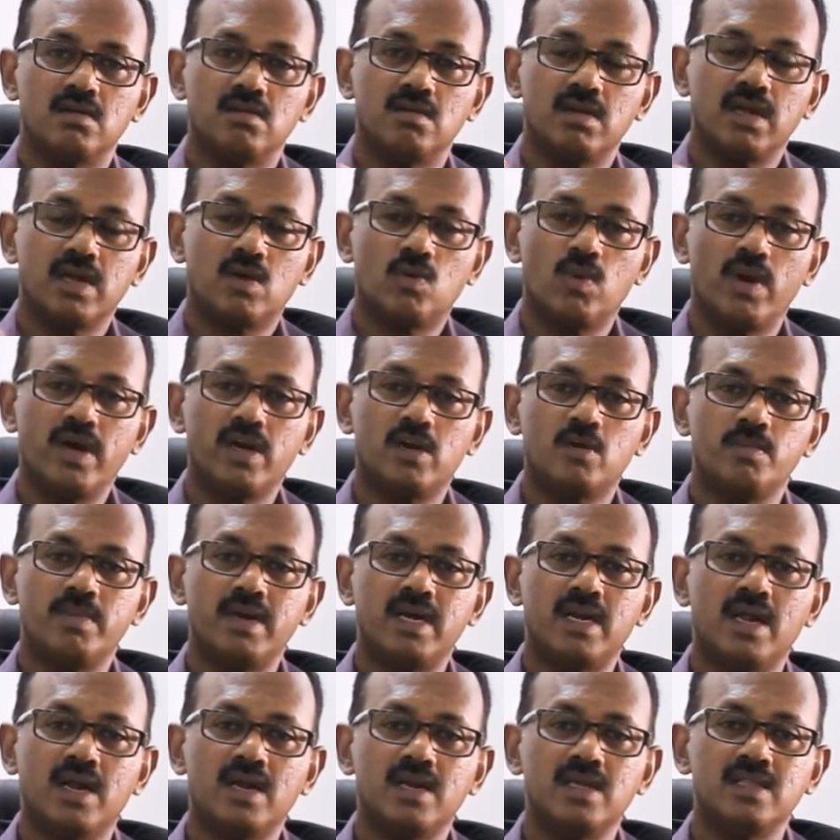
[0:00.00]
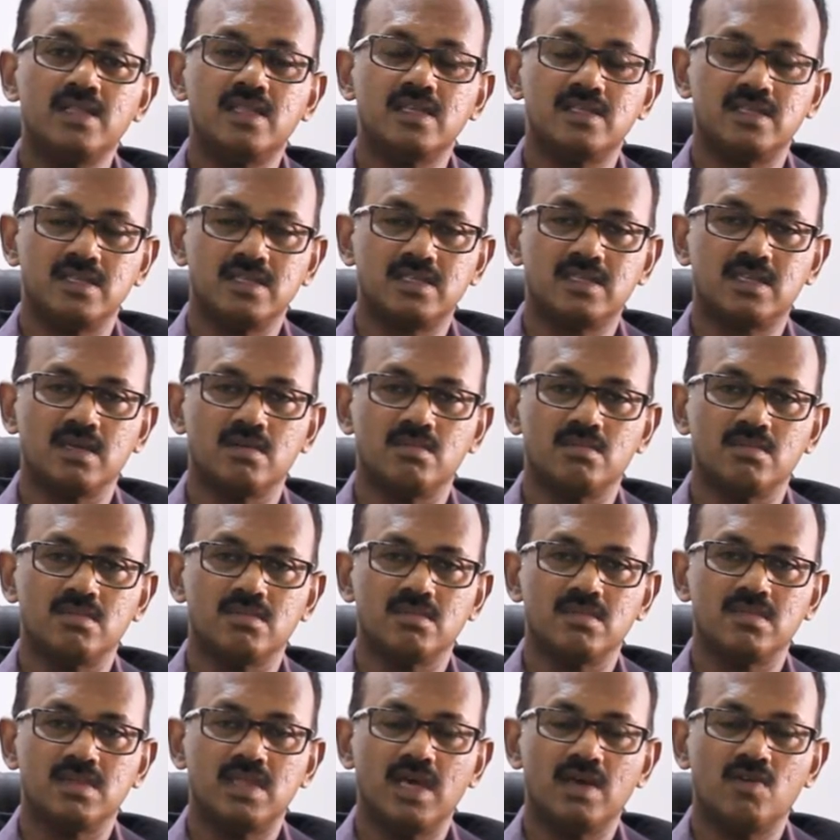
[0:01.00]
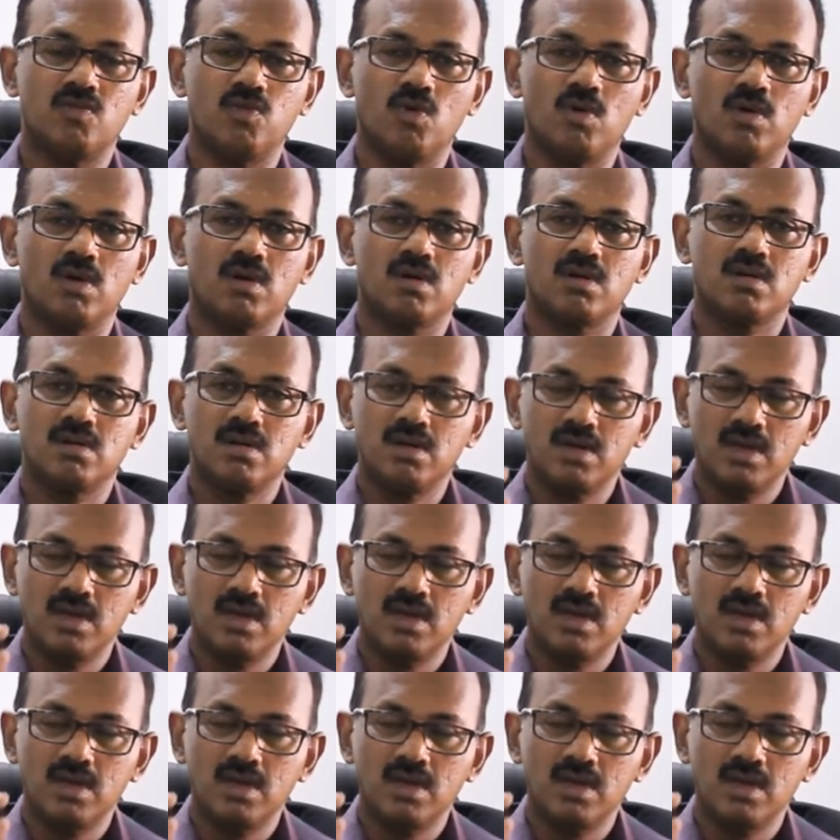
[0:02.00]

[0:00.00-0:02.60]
required to be done in the system. Therefore,